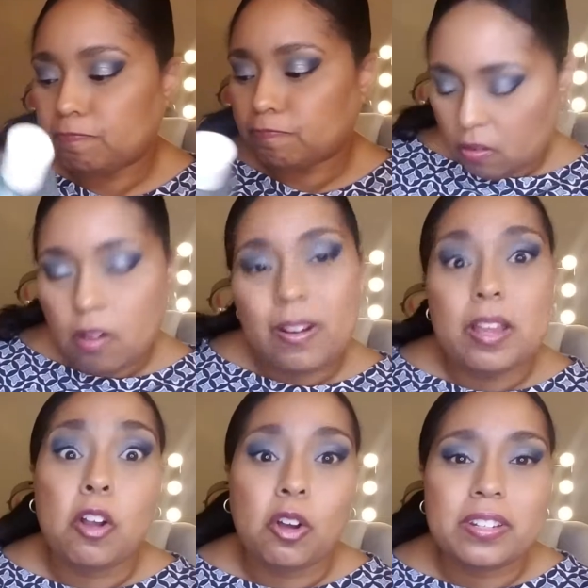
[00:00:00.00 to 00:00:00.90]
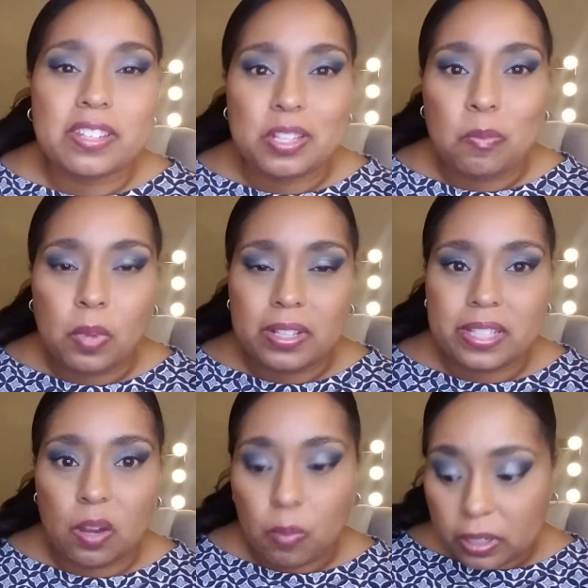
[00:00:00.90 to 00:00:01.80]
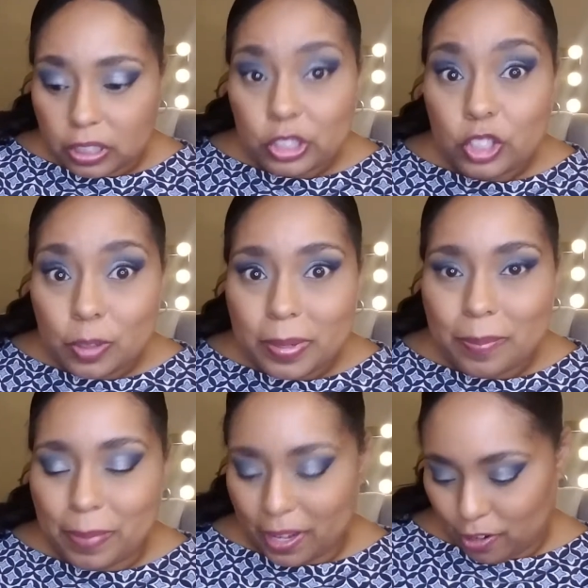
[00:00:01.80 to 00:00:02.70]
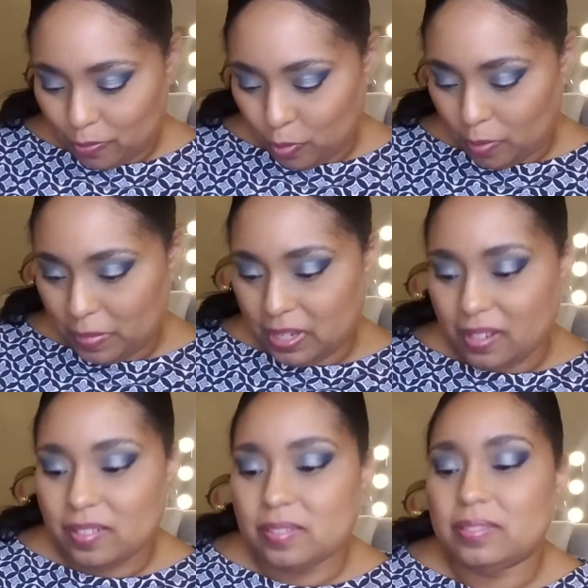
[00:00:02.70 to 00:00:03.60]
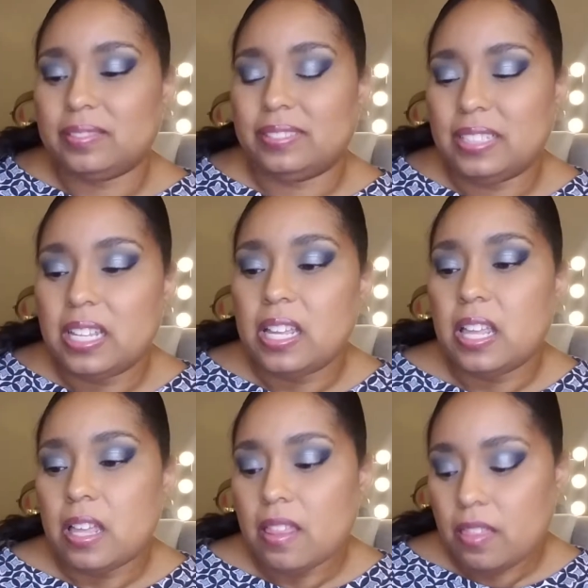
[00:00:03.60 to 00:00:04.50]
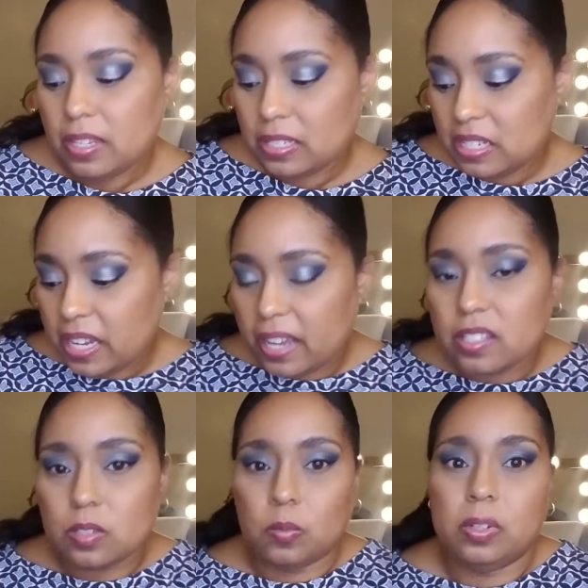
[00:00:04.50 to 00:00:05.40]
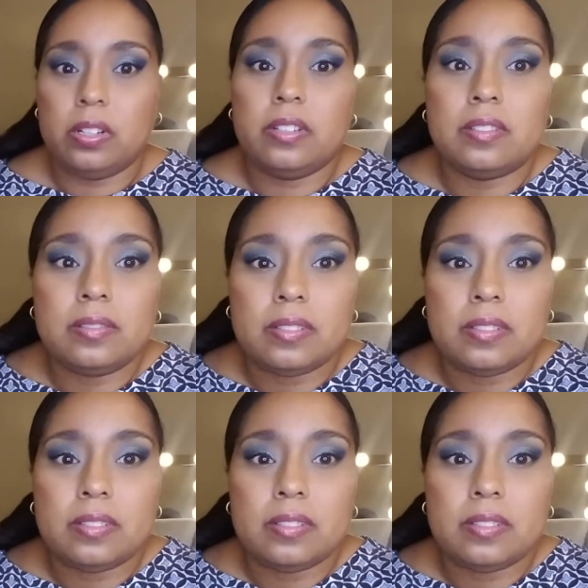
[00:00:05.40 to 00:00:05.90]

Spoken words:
All right, on to some ones that worked a little bit better for me. This next one